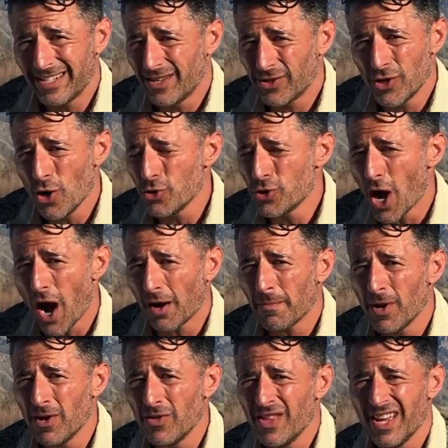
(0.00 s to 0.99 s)
there's no
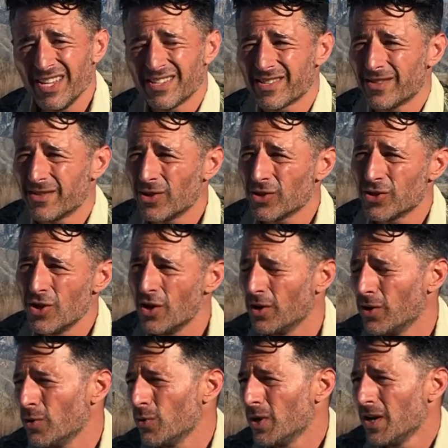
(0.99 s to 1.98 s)
dogma in this.
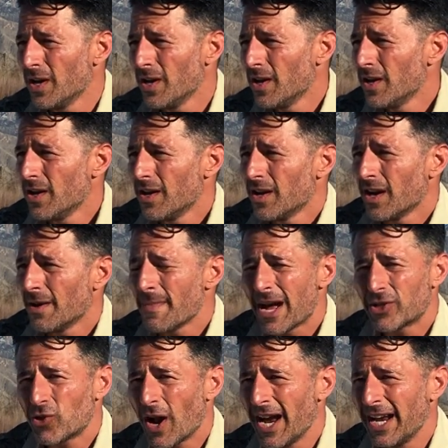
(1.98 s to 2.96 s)
I'm
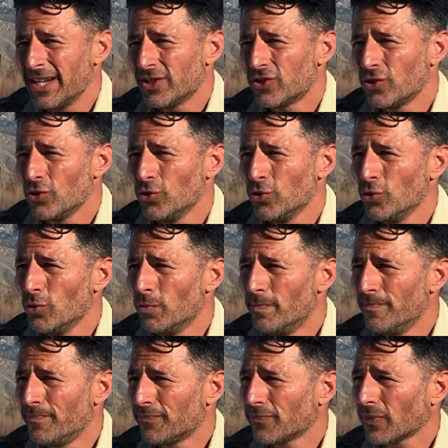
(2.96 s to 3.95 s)
not trying to
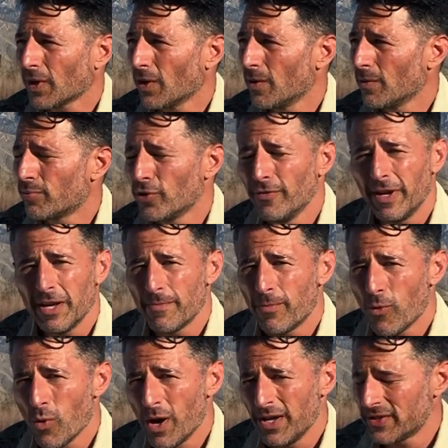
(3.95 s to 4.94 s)
prove any
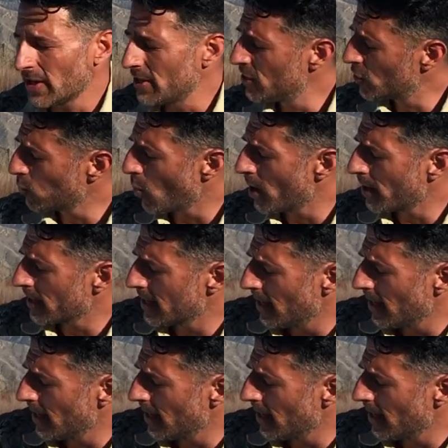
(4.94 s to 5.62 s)
points. I just want